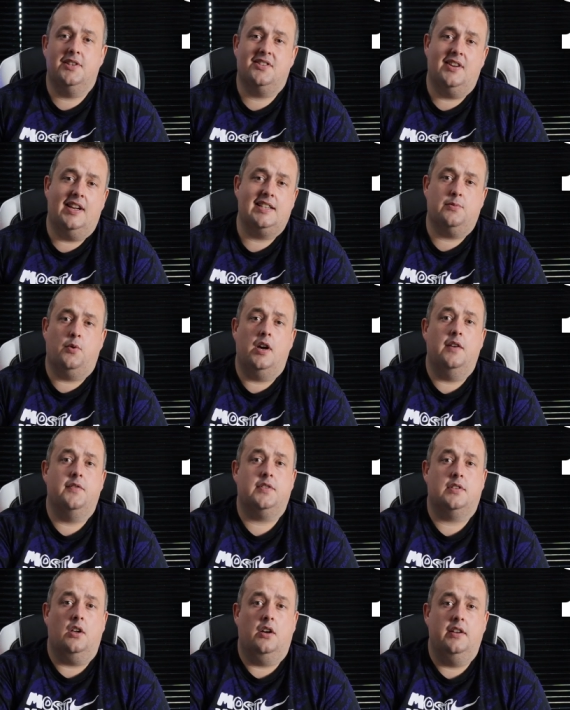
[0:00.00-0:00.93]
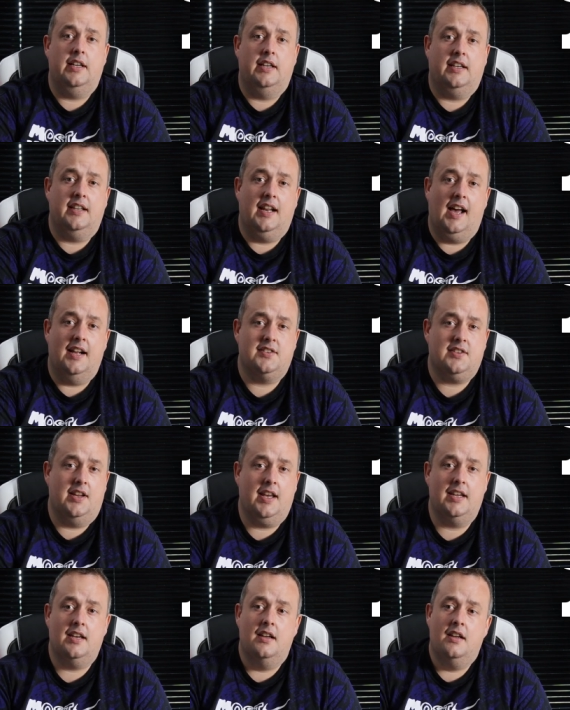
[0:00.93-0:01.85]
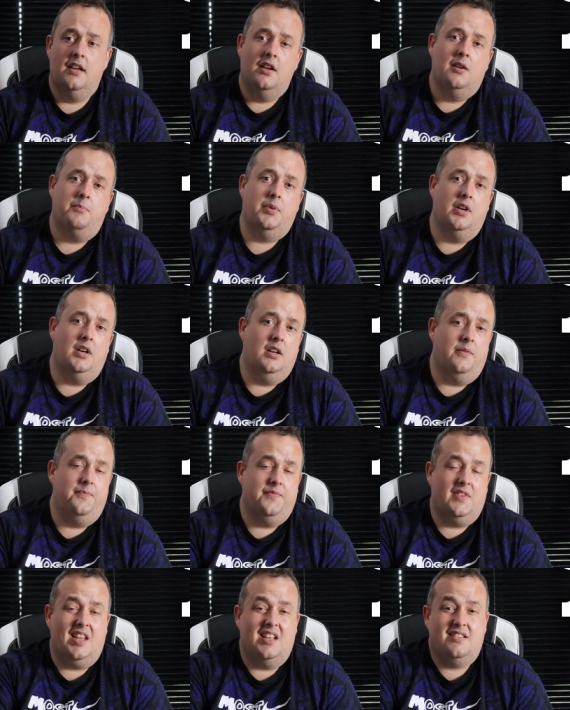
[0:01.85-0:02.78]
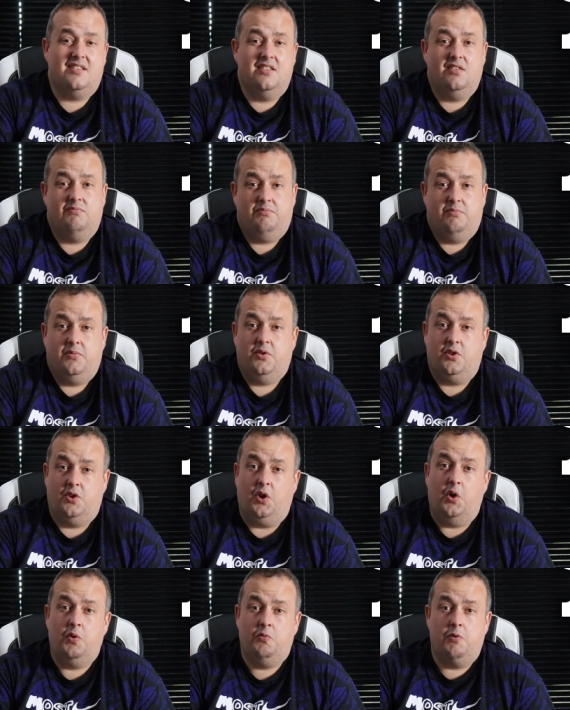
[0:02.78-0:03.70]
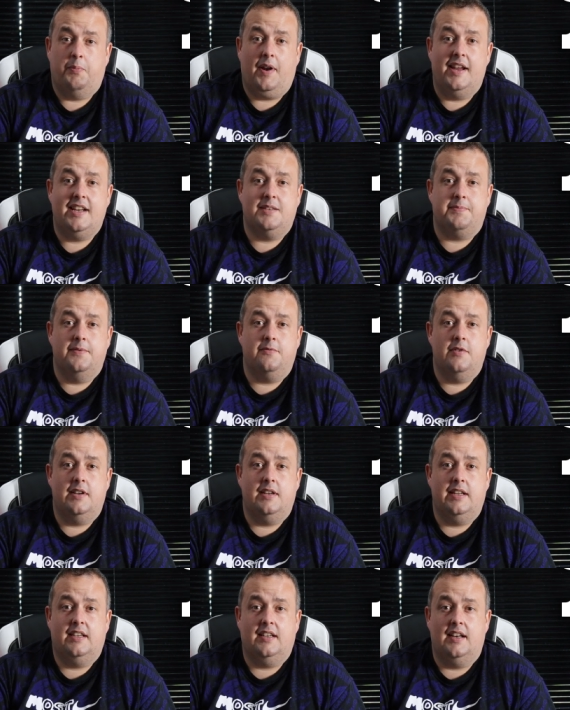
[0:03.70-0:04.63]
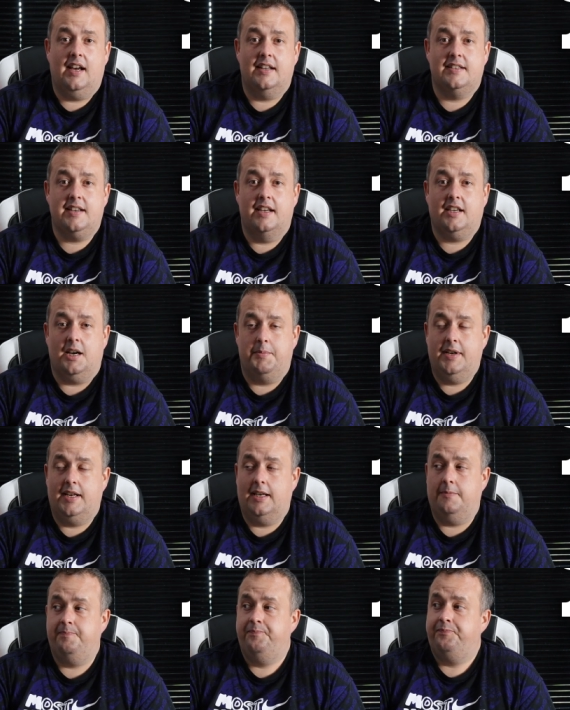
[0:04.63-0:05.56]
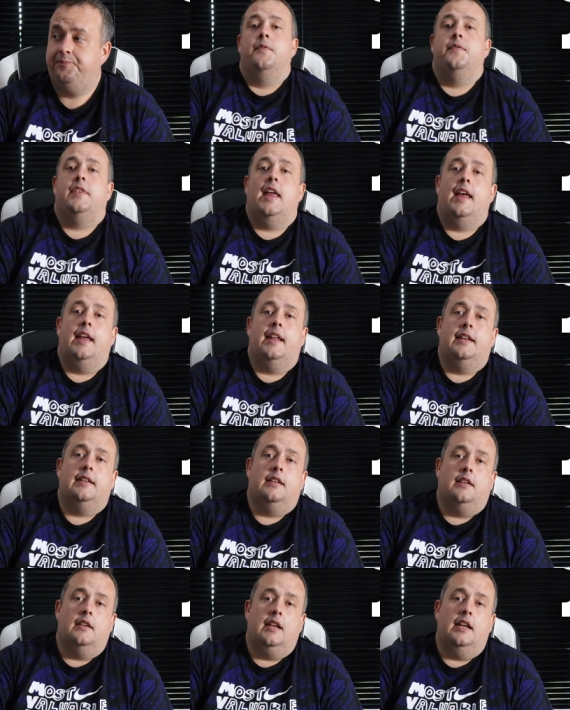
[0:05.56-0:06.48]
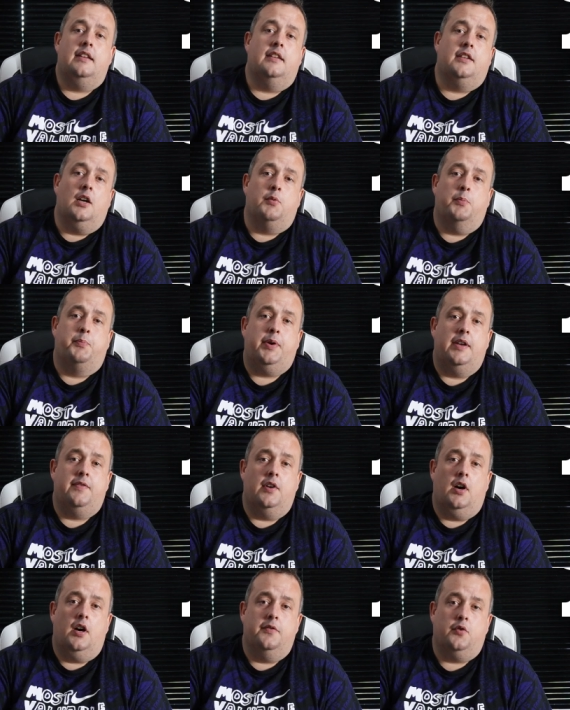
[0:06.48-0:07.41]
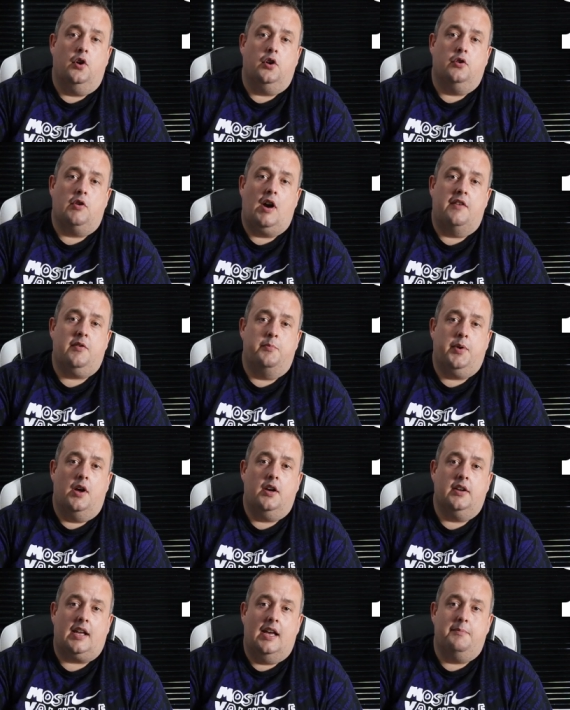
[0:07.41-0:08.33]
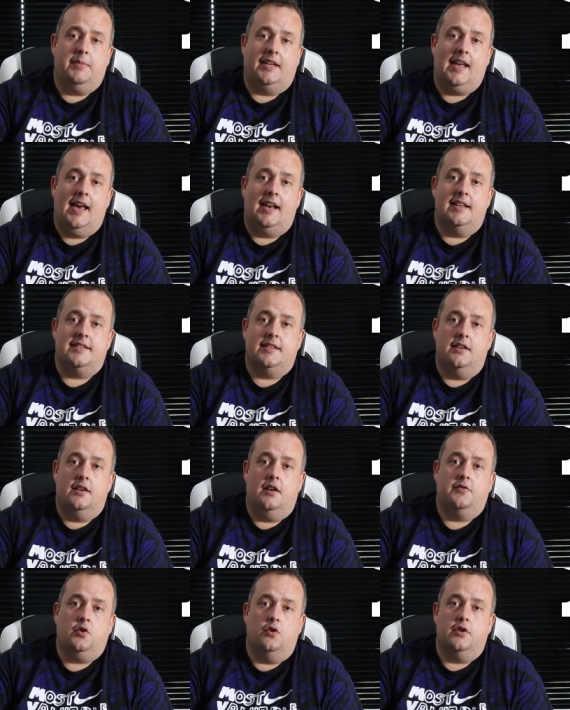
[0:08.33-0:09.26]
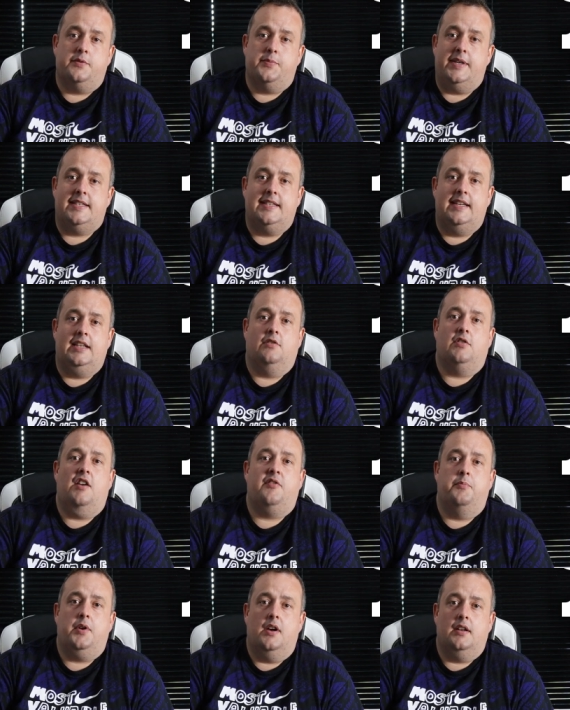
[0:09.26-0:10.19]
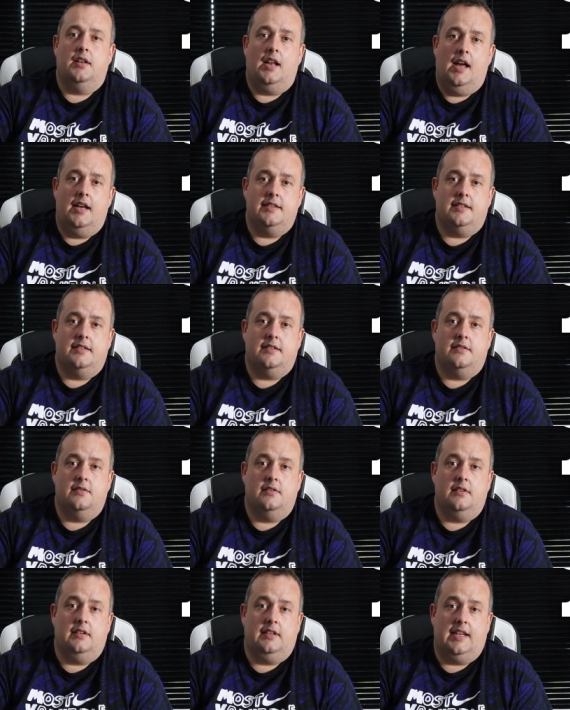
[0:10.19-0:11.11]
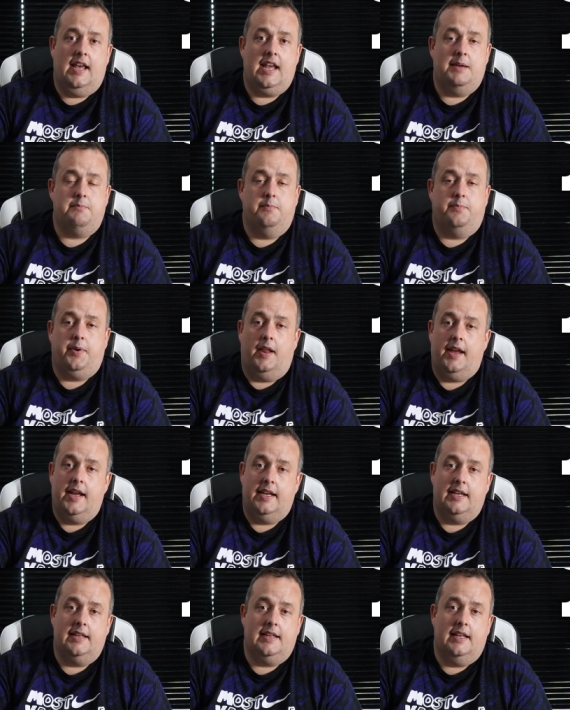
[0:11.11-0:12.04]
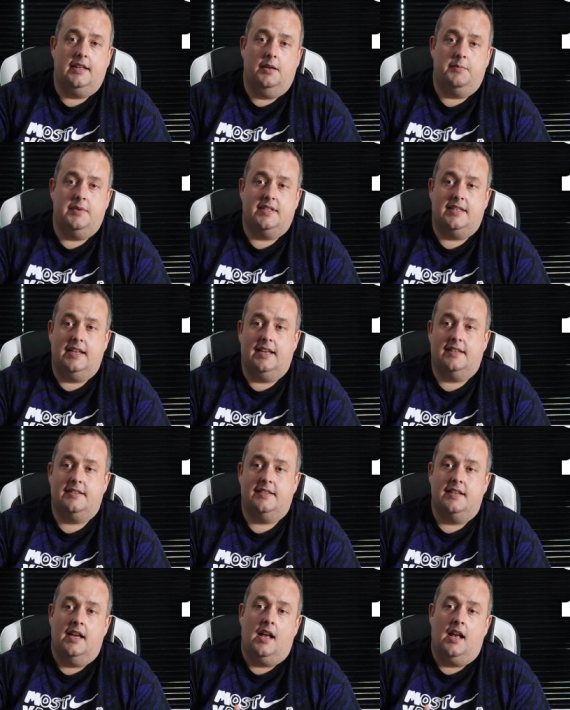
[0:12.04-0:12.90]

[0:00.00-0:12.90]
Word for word: So that's why I've slotted in Konaté, but that's a good replacement, really. Konaté coming in. Then in the double pivot, I've got Gravenberch and Mac Allister. Of course, we've seen Gravenberch last game playing in that number six.